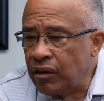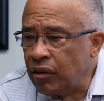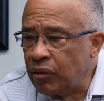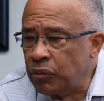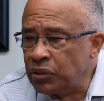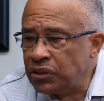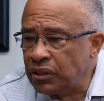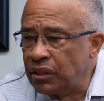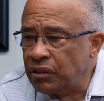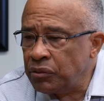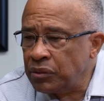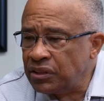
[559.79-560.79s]

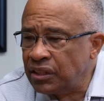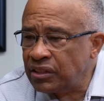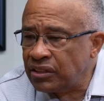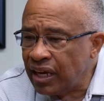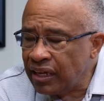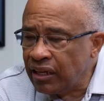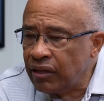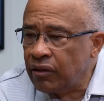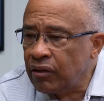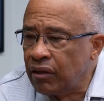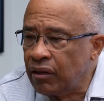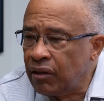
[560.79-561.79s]
was
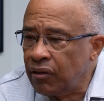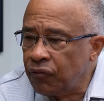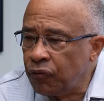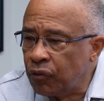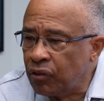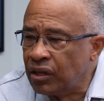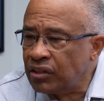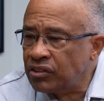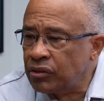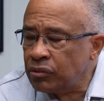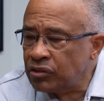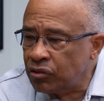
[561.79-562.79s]
exciting for us.
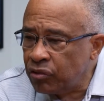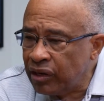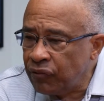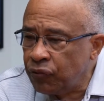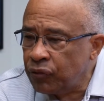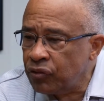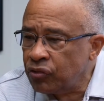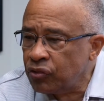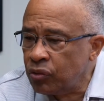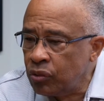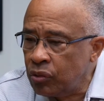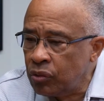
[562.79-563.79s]
It was great for the
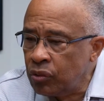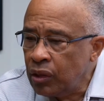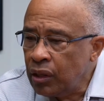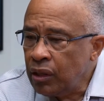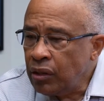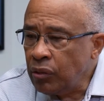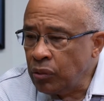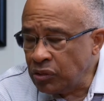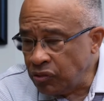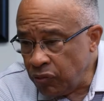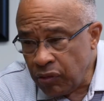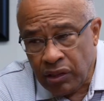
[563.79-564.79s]
school. It
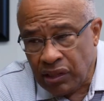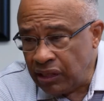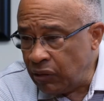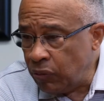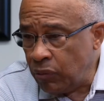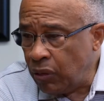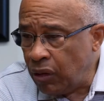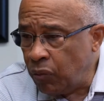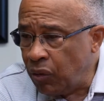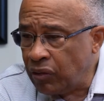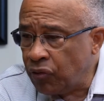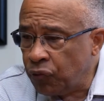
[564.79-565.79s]
was really
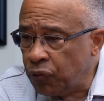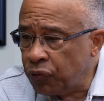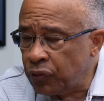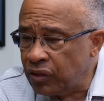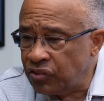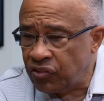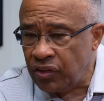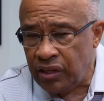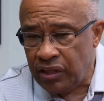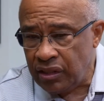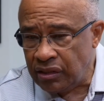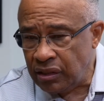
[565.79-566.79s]
wonderful for the
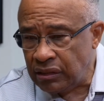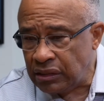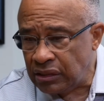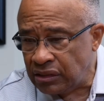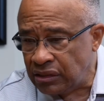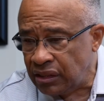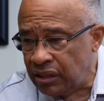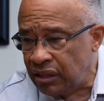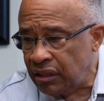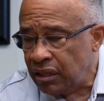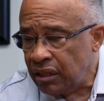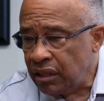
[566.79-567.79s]
city to
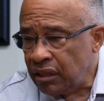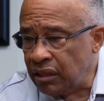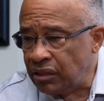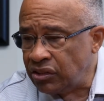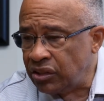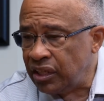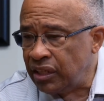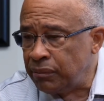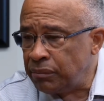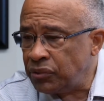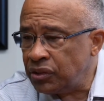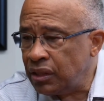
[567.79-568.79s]
see these
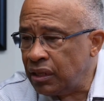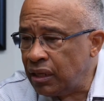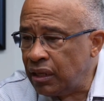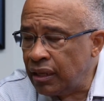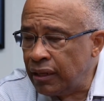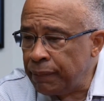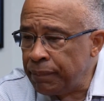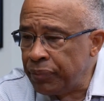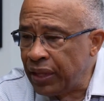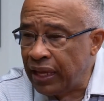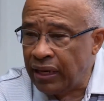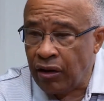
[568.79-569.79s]
teams
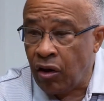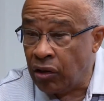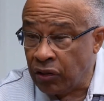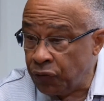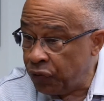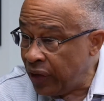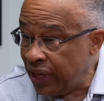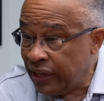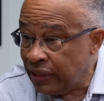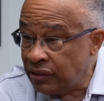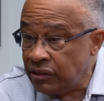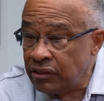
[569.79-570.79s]
and all the
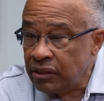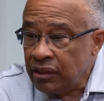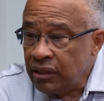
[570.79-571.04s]
fans,